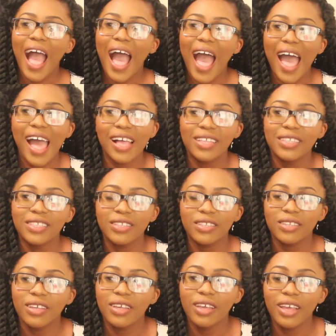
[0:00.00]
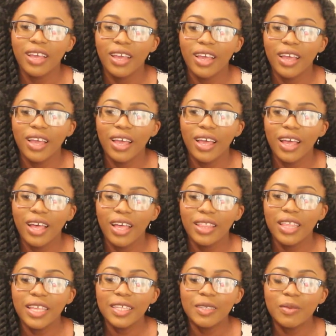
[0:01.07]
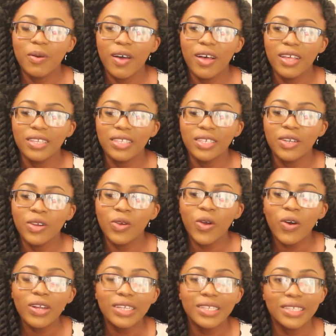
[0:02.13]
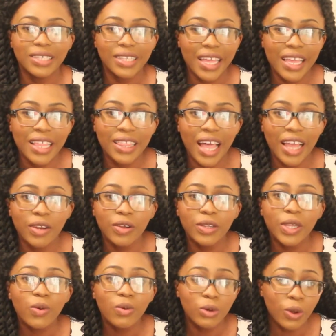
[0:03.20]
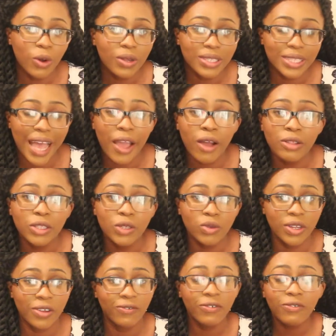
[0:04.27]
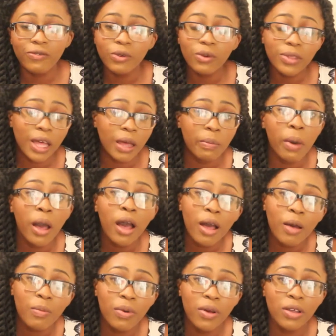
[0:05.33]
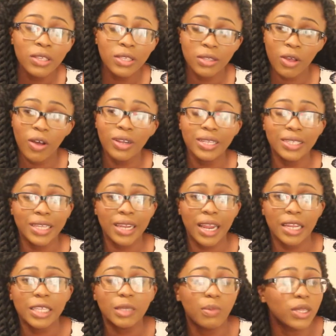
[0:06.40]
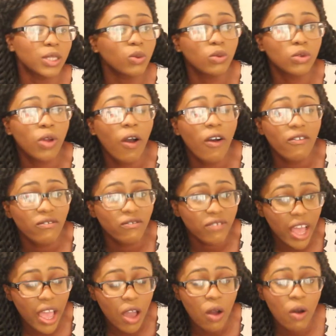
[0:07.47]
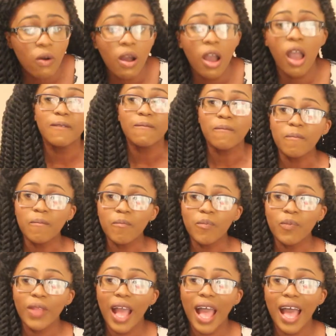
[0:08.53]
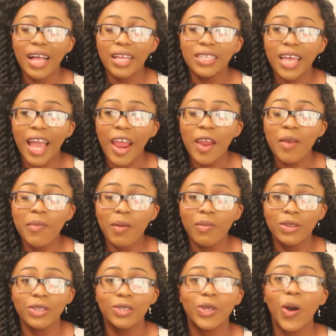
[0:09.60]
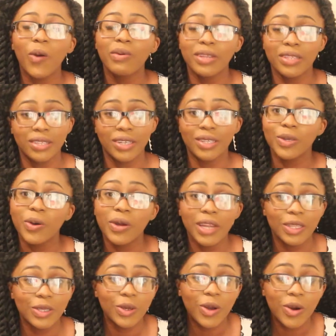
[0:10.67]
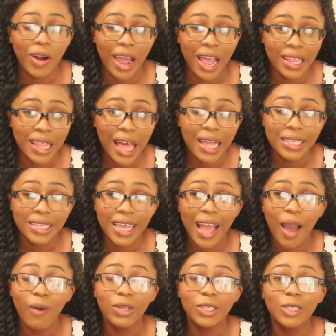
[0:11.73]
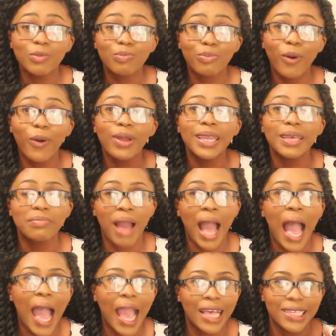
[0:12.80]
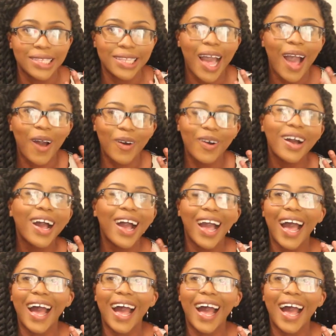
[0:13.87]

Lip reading: And this person, you know, God is saying that, you know, they will not die until they fulfill their purpose. God is saying that this person will not fail. And I remember just going to the toilet to cry that day. I was just bawling my eyes out.